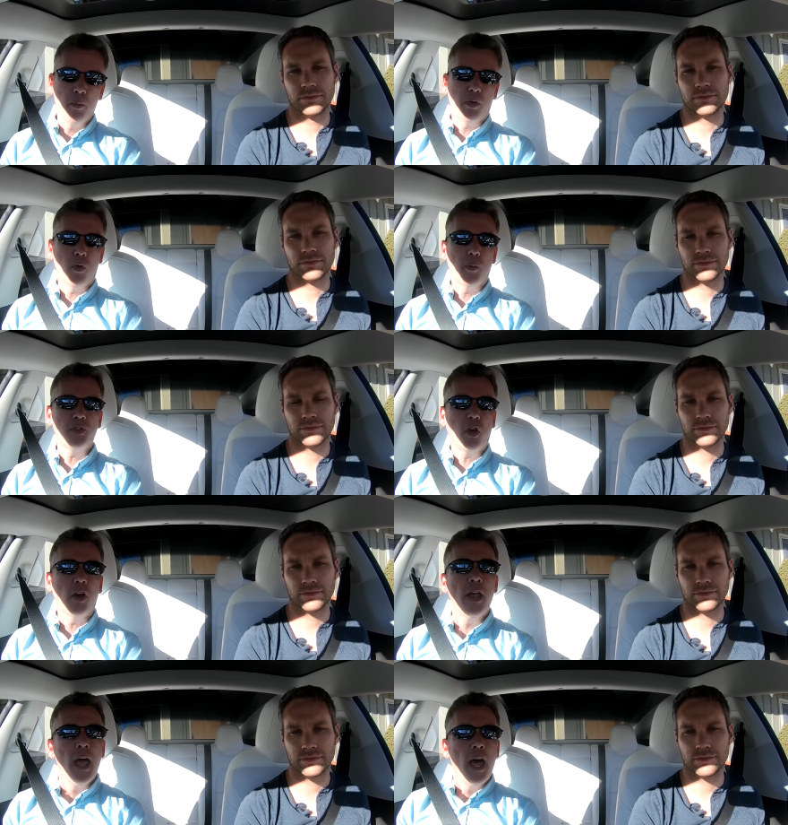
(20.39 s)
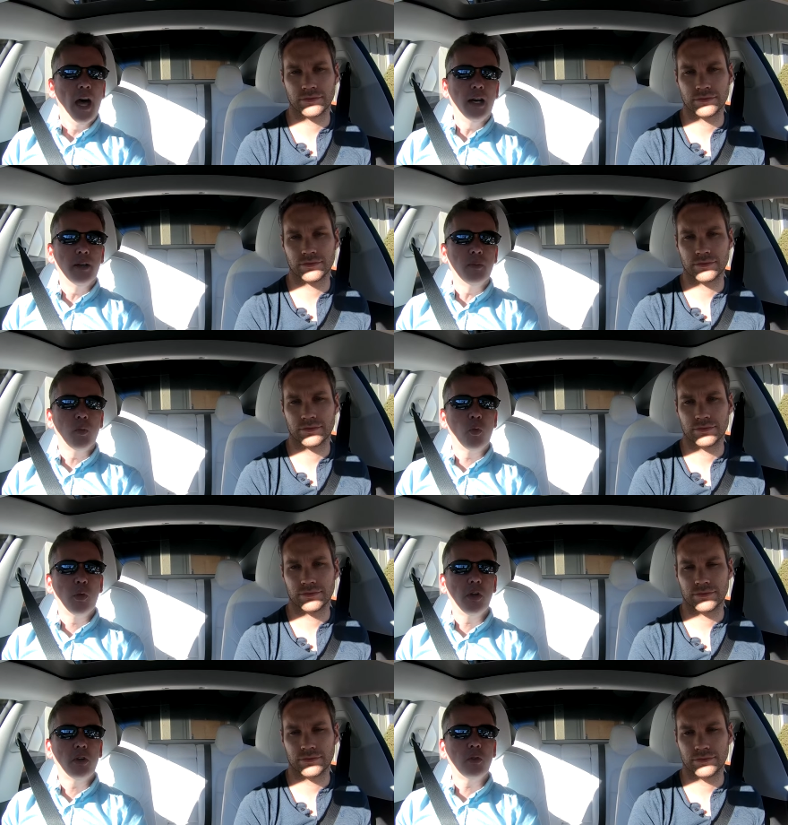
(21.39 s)
Speaker 1: performance car. Um,
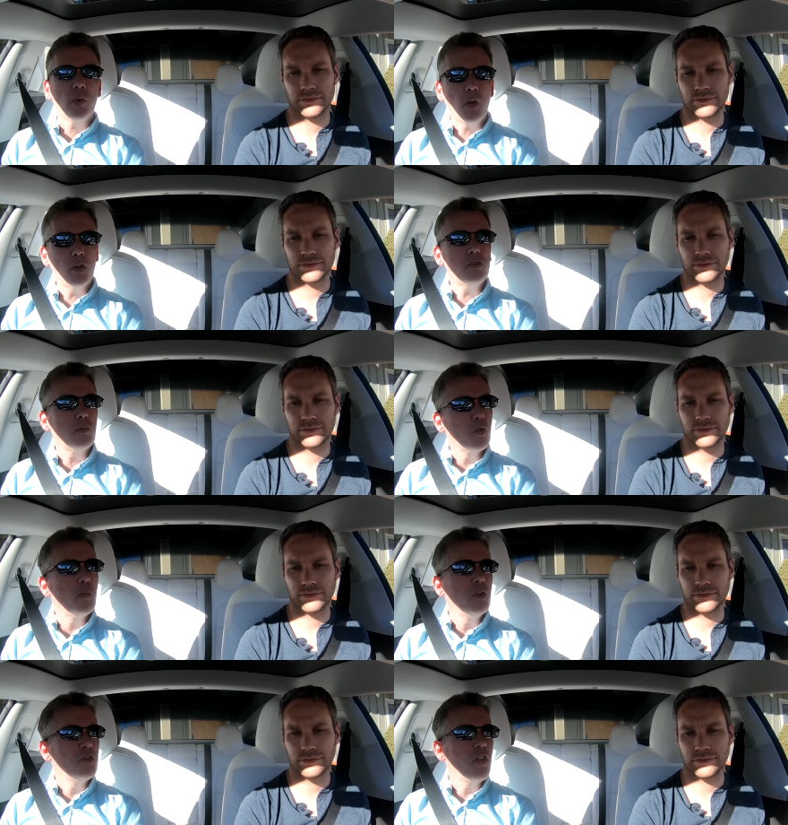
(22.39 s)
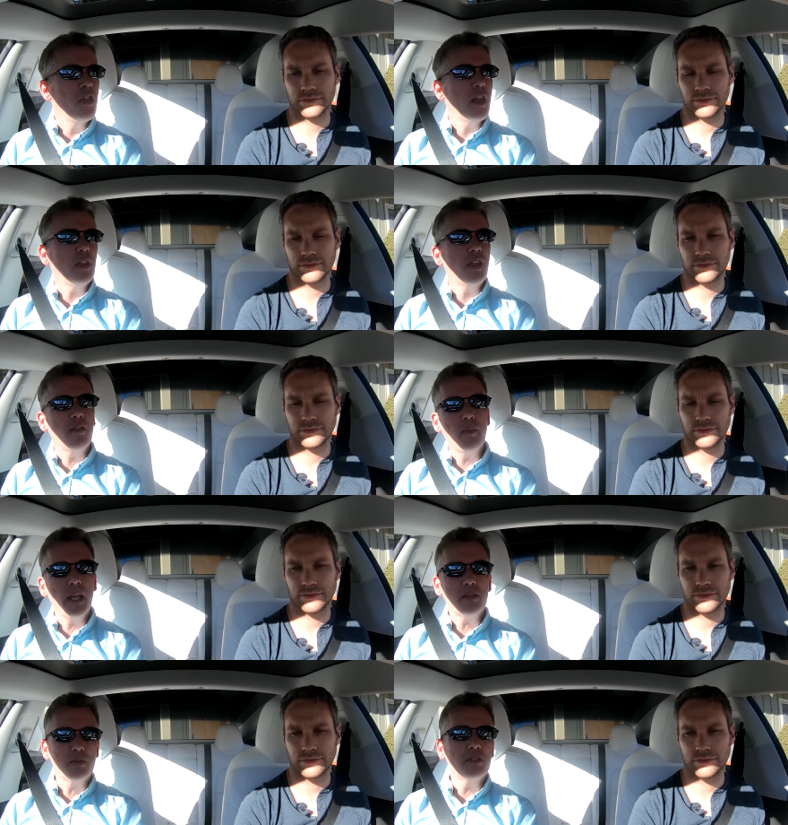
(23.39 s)
we're, we heard some rumors that they've
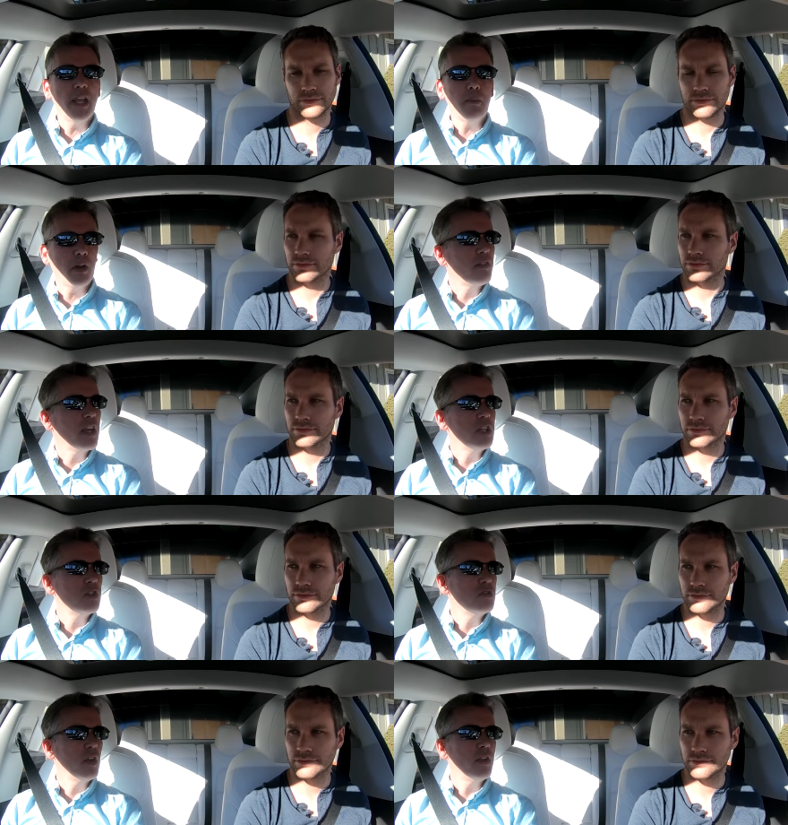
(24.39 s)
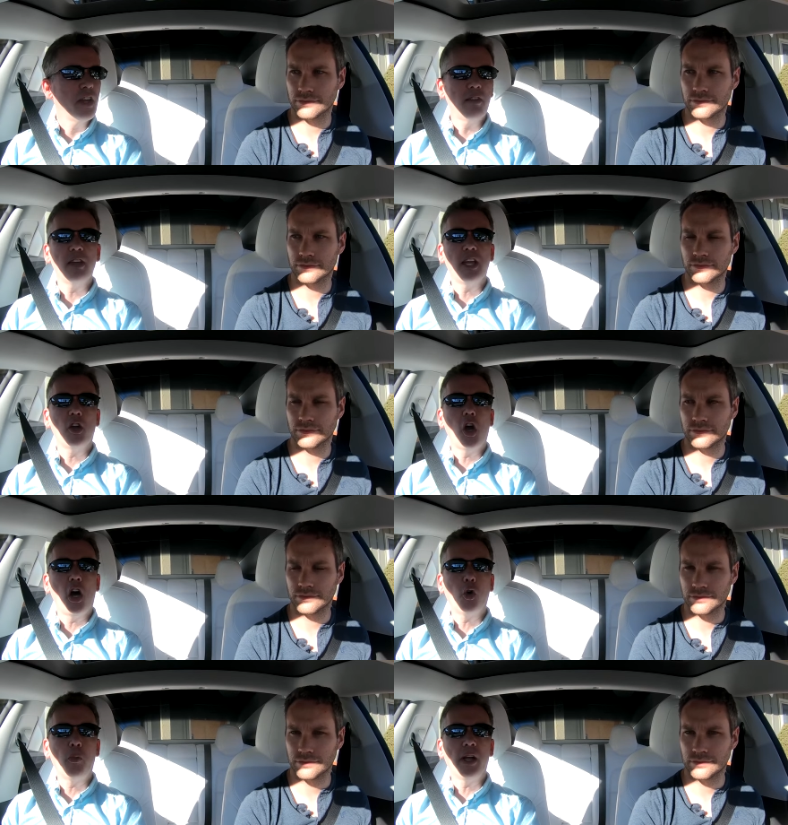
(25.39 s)
made some slight modifications on the Navigate on
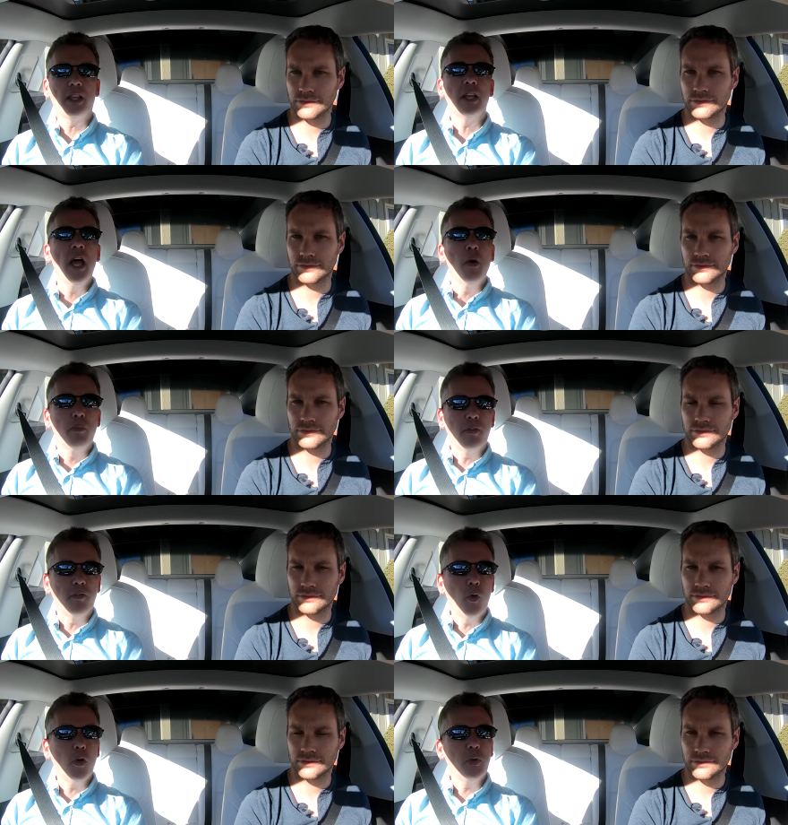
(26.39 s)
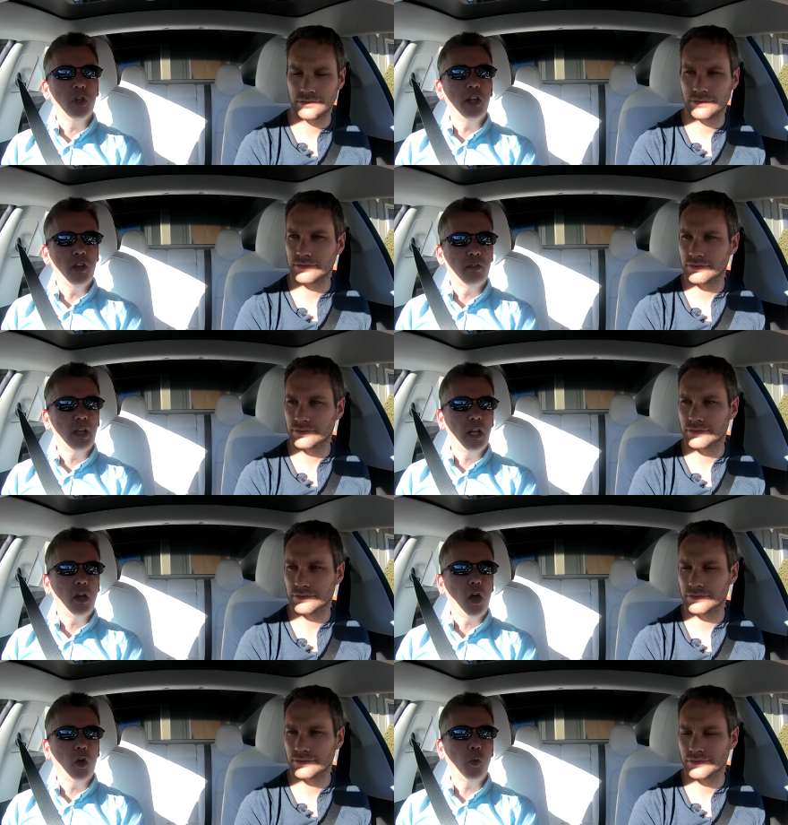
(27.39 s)
Autopilot. Before, when you had Navigate
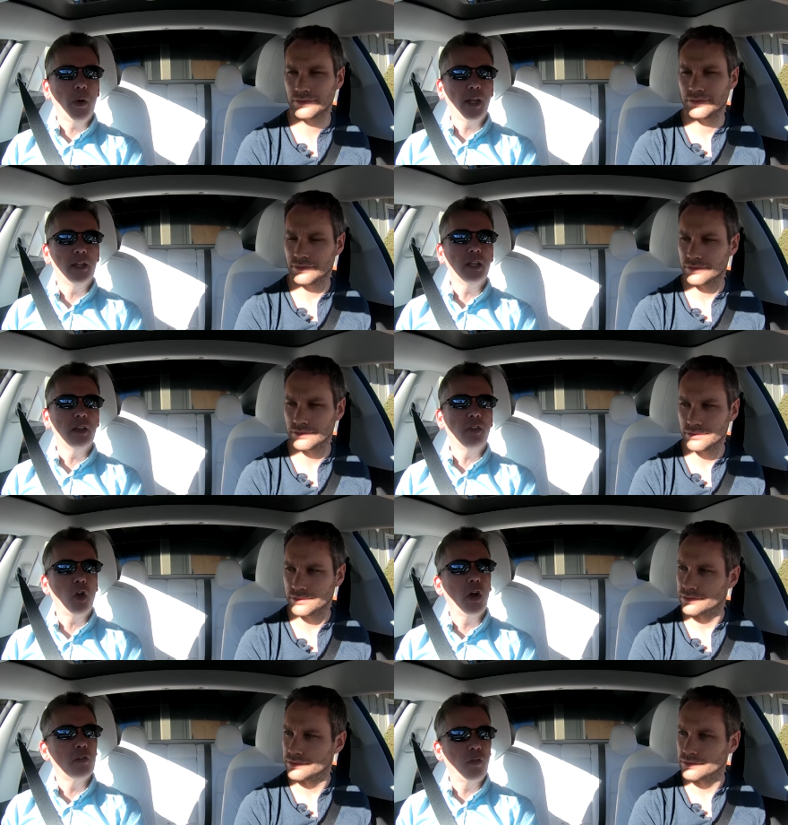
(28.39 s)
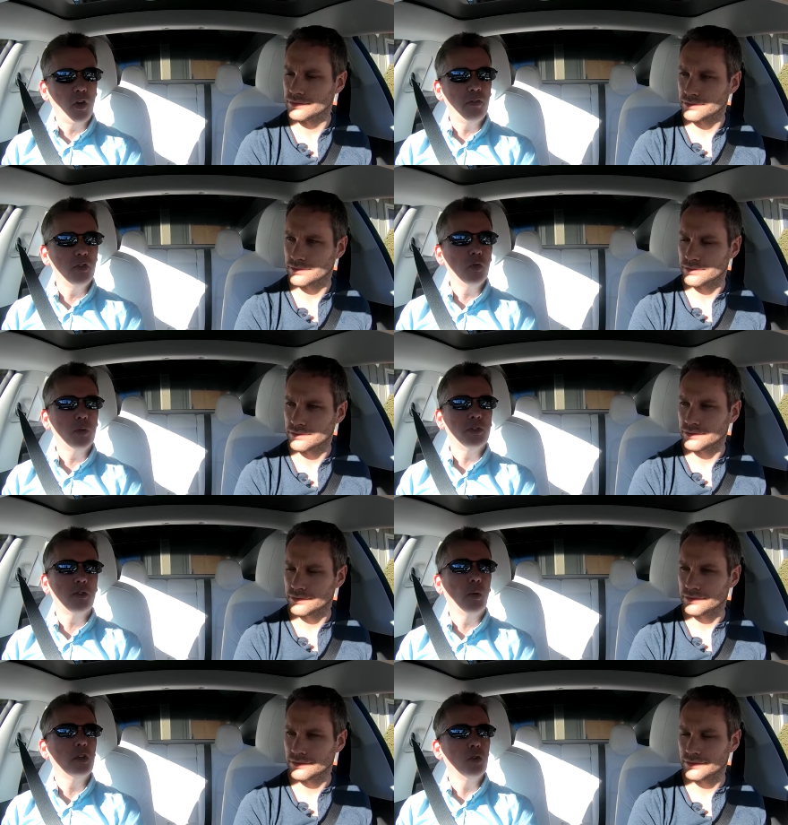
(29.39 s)
on Autopilot, if the car in front of you was
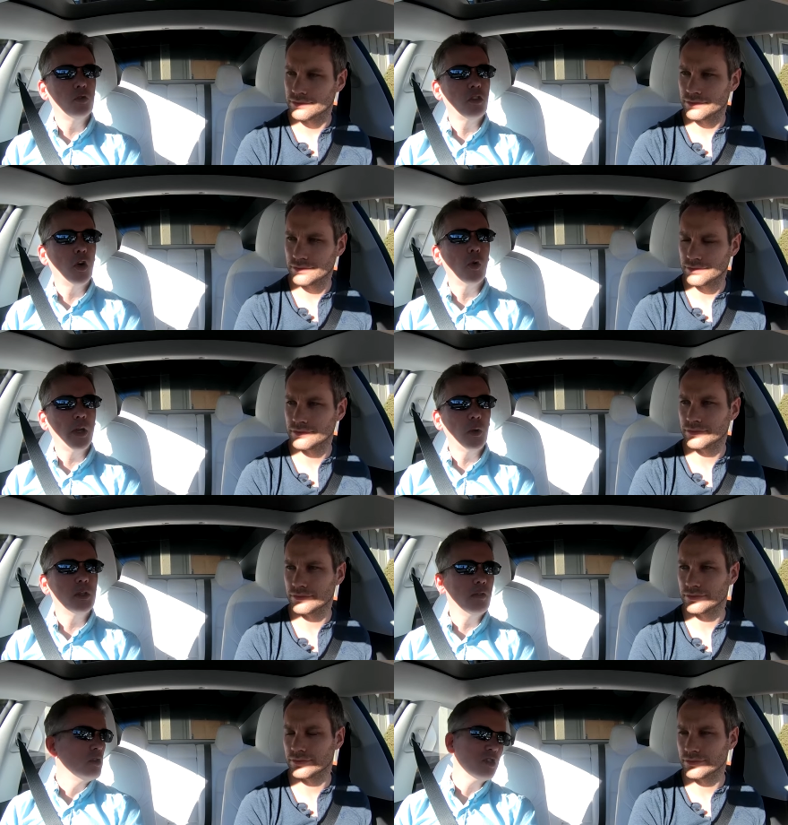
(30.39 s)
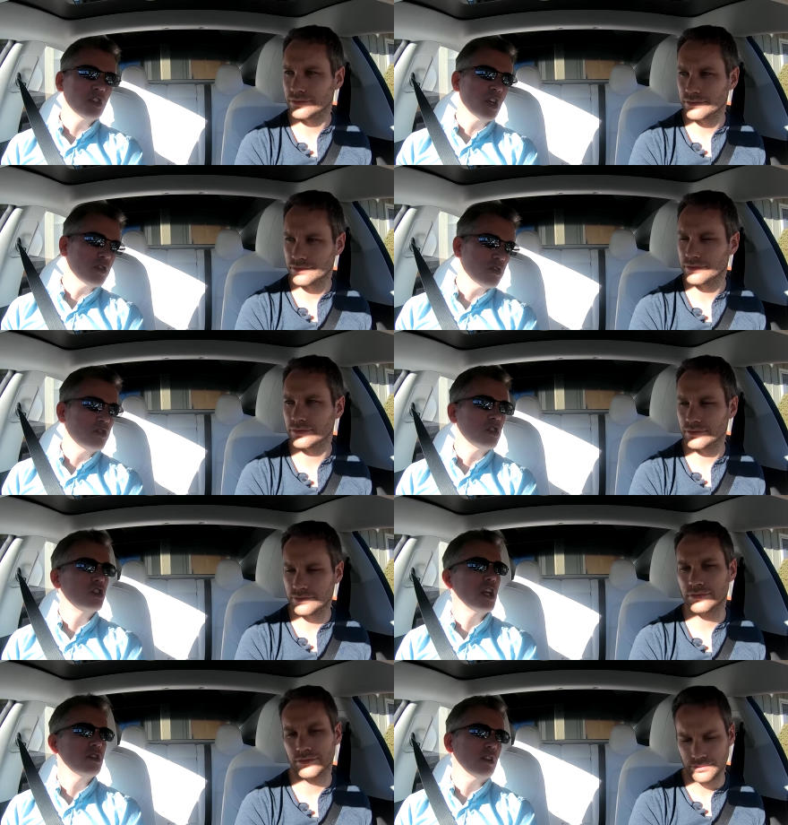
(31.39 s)
going too slow, it would give you suggestions to
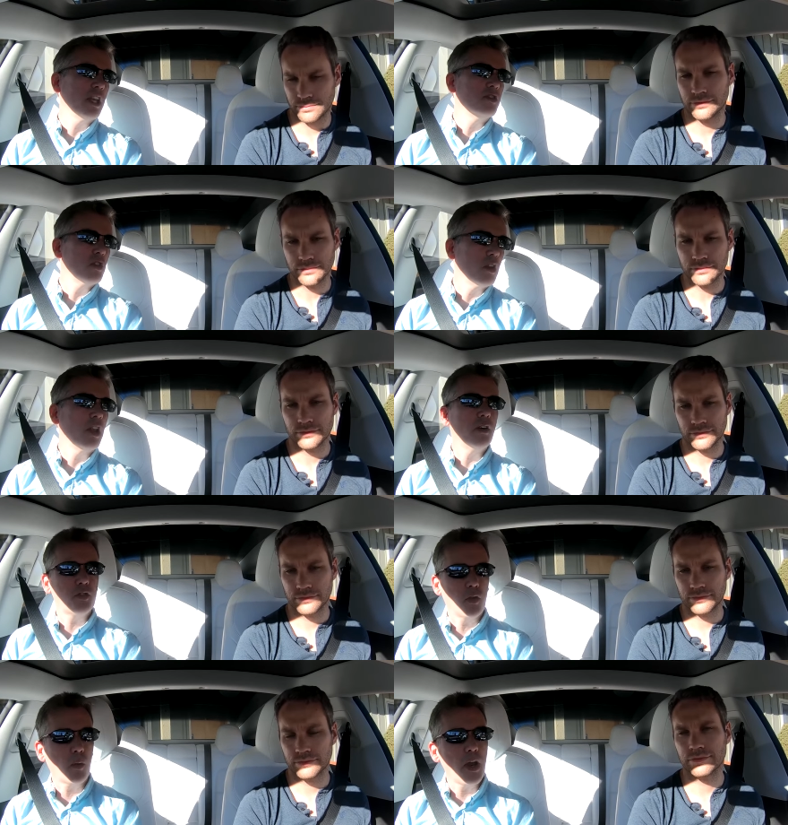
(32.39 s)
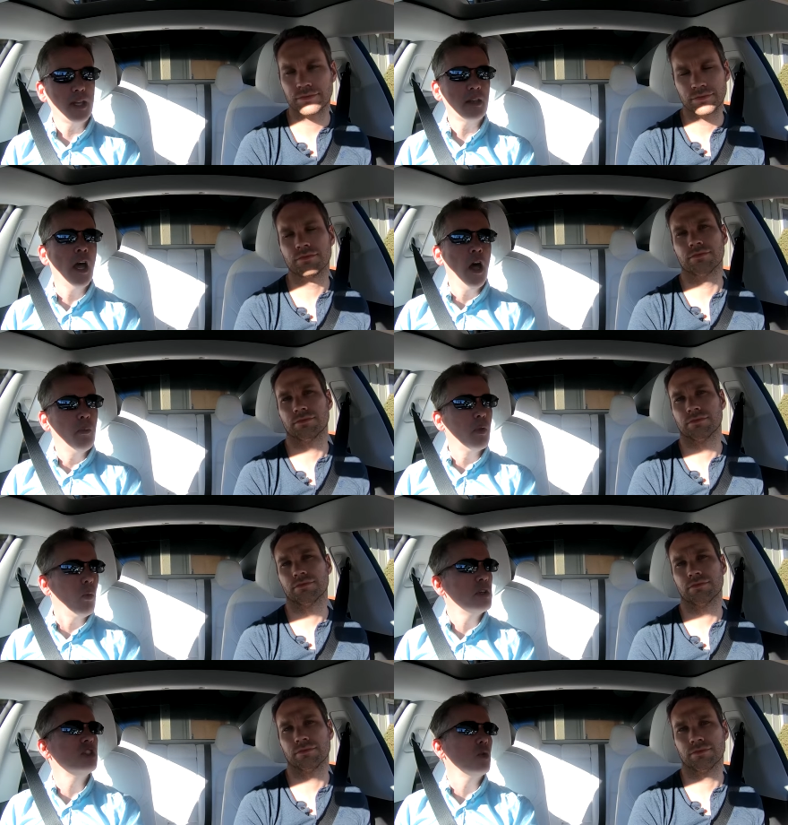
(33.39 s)
change lanes to the left or the right. But
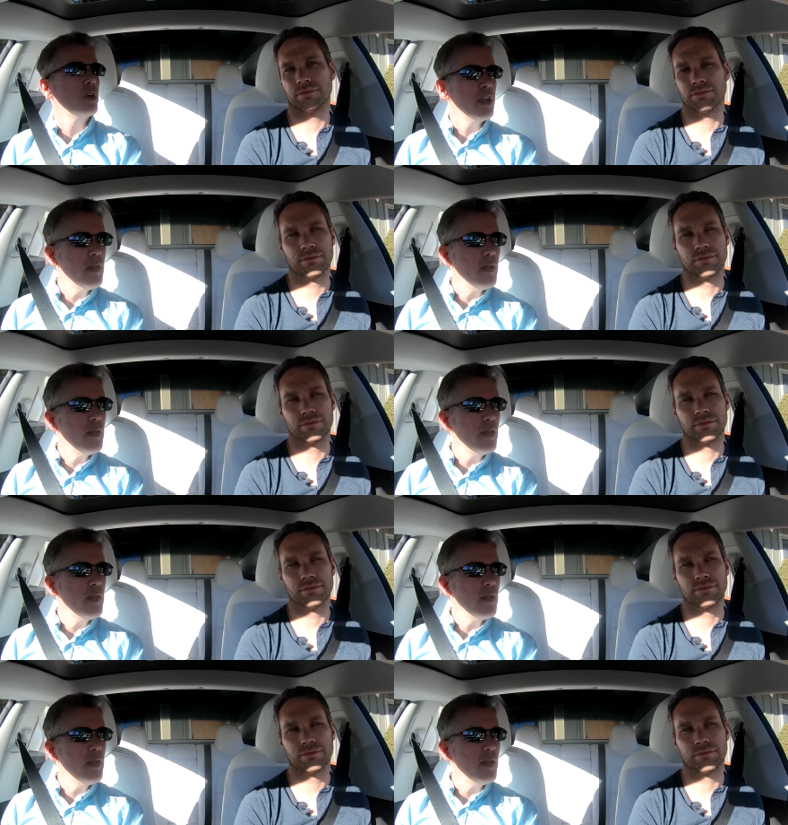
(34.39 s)
once you were